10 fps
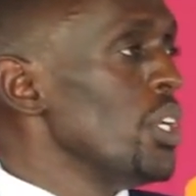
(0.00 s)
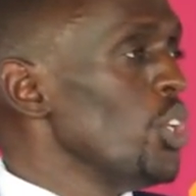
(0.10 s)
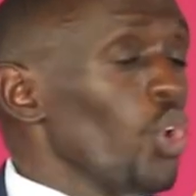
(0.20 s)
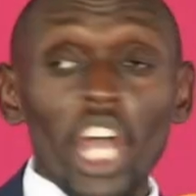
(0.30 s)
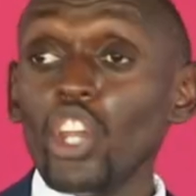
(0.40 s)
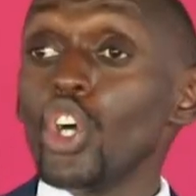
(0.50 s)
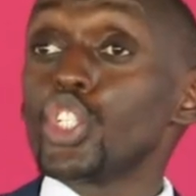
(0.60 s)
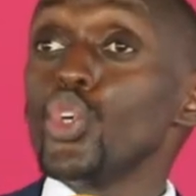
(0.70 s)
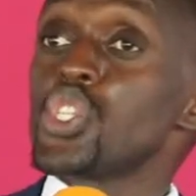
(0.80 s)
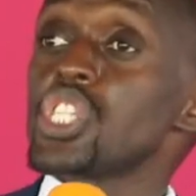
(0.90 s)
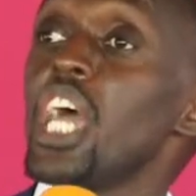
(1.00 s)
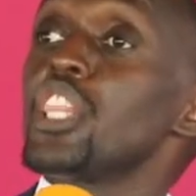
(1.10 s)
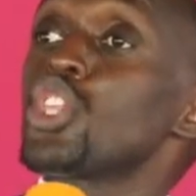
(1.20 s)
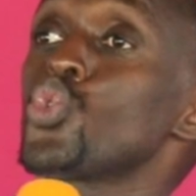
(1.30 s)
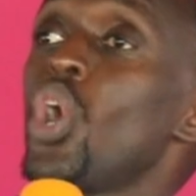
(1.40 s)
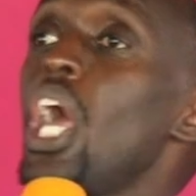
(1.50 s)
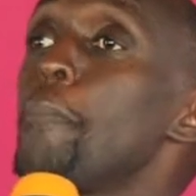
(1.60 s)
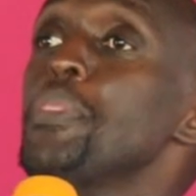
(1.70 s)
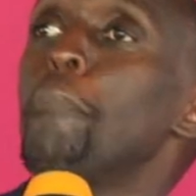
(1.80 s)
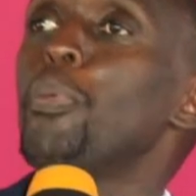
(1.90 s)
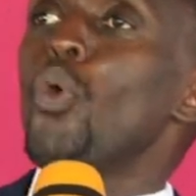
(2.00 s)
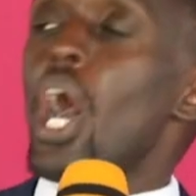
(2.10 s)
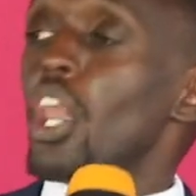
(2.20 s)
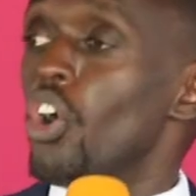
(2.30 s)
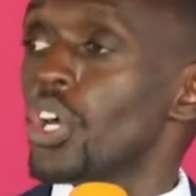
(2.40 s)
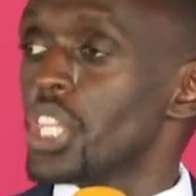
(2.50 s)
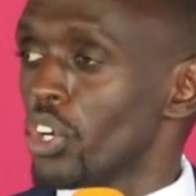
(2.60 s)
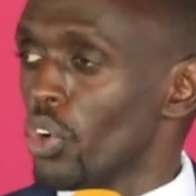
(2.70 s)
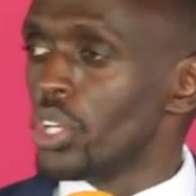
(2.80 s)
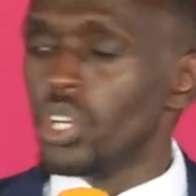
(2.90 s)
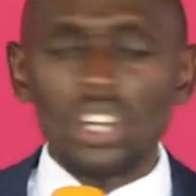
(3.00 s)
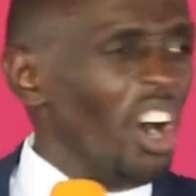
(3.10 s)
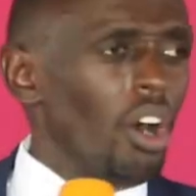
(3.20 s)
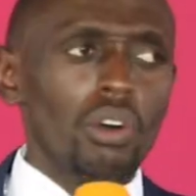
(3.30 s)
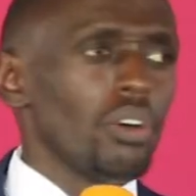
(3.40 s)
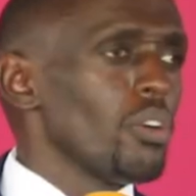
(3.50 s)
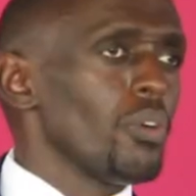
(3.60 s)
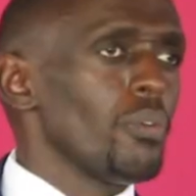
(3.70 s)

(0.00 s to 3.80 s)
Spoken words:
You cannot use tithe to help the poor along the road. No.